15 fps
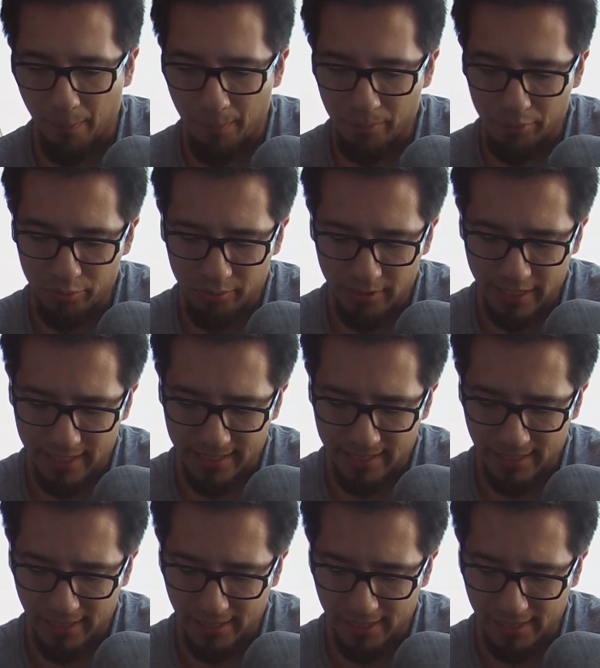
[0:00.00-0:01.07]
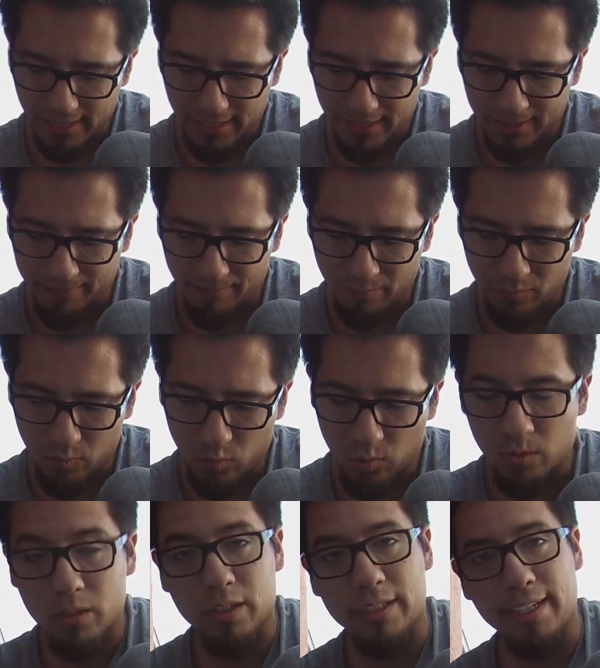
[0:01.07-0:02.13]
pretty
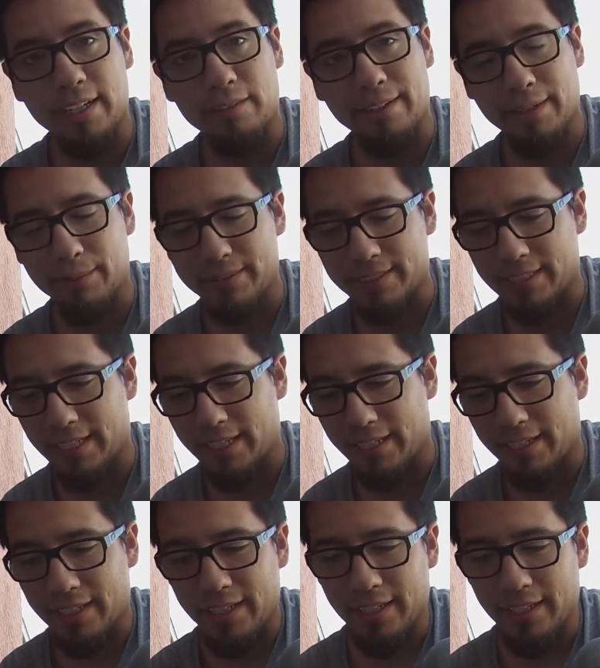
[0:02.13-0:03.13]
worn out, I would say.